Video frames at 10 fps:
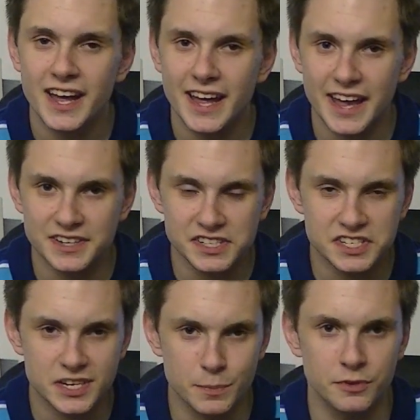and
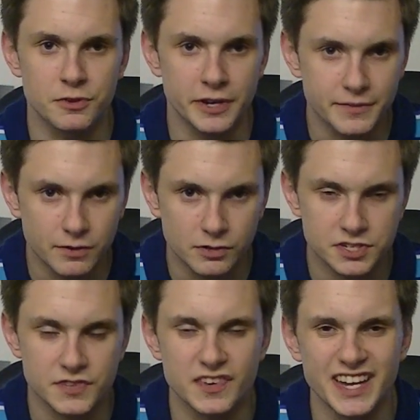December
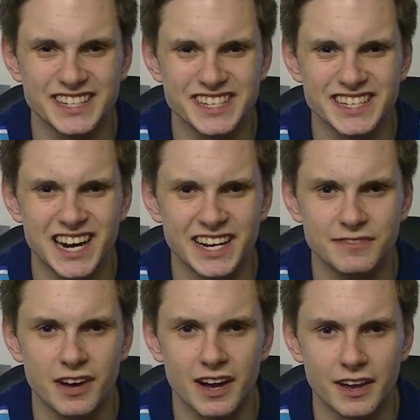31st of
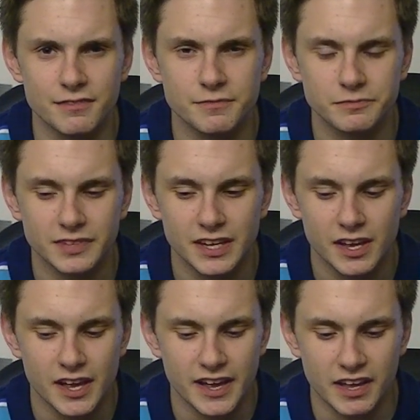1995.
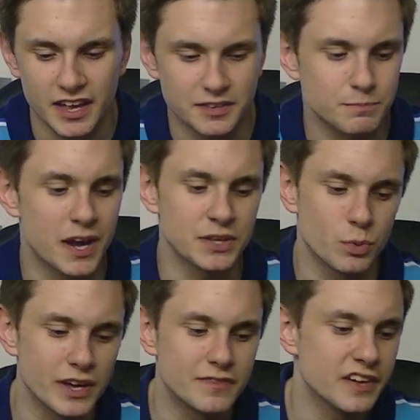And by the
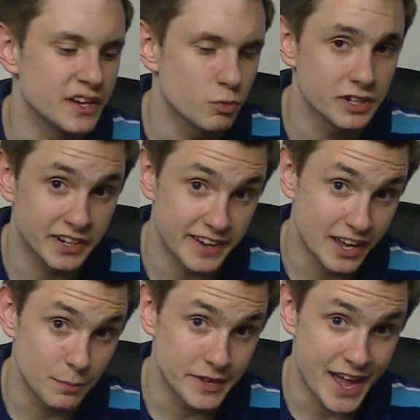way, if anyone can
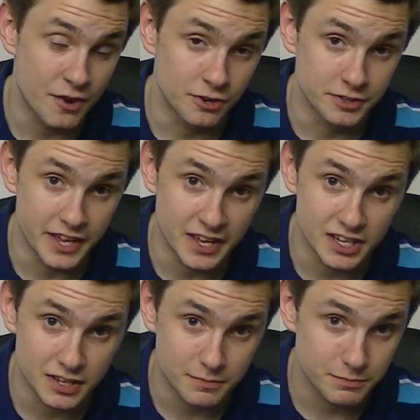help me out on that,
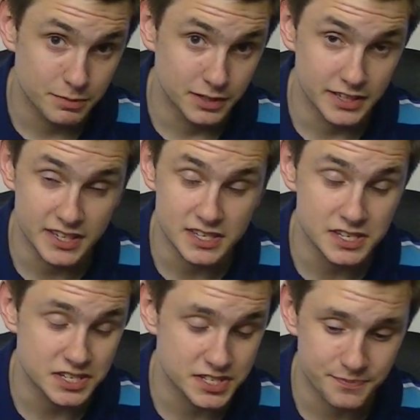
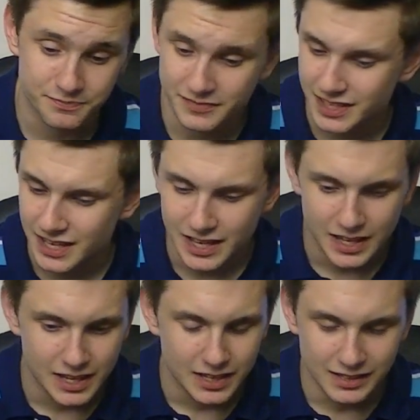please
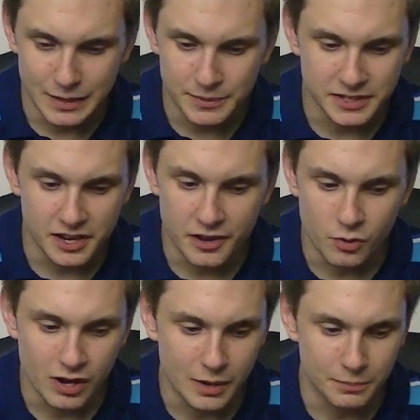let me
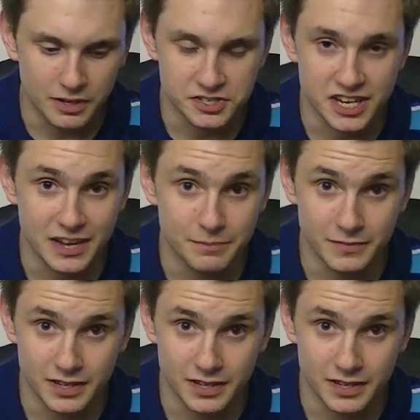know, because I'm